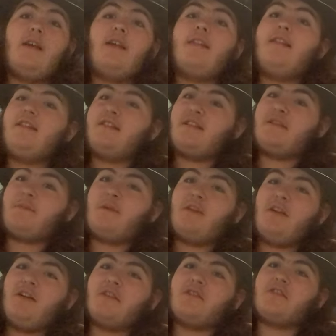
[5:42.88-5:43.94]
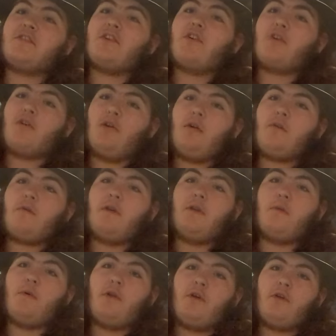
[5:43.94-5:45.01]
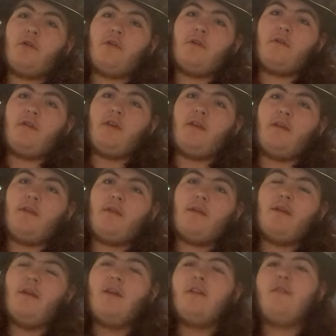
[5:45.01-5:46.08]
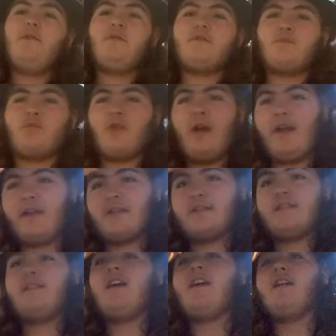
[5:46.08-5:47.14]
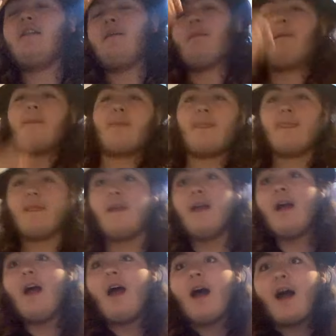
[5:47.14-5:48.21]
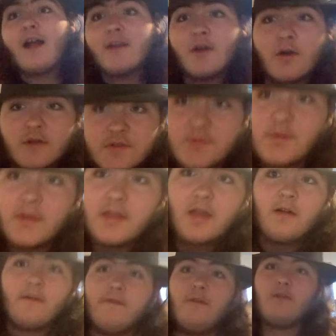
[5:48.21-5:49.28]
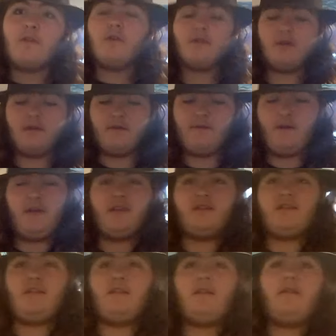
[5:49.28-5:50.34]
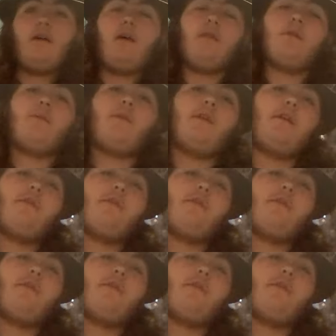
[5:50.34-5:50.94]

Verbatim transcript: This is because concrete will hurt your teeth. Use bread instead. I know it's really helpful cooking advice. And then the other one I